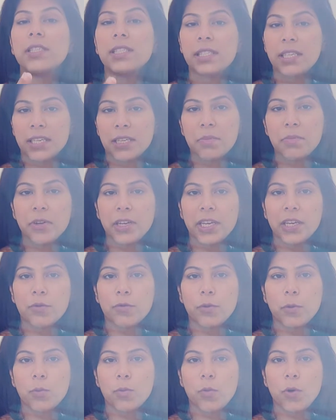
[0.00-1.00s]
take a break
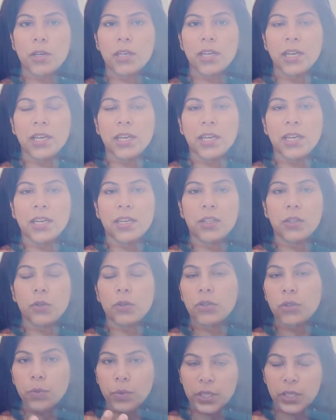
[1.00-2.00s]
from what you're
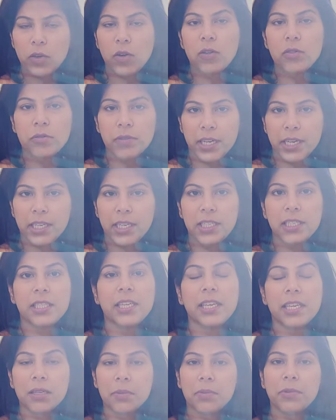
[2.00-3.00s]
doing already.
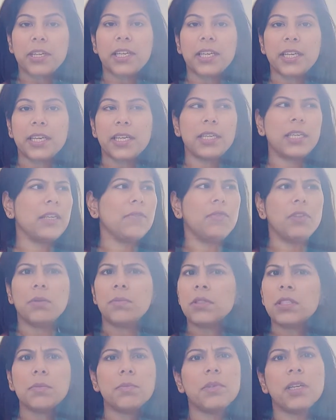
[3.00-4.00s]
Take a break and give
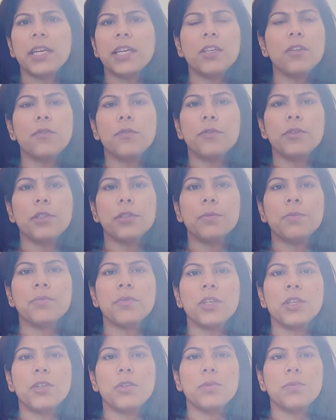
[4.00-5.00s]
them some kind of
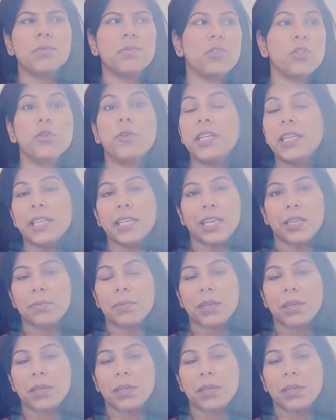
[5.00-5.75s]
screen time. I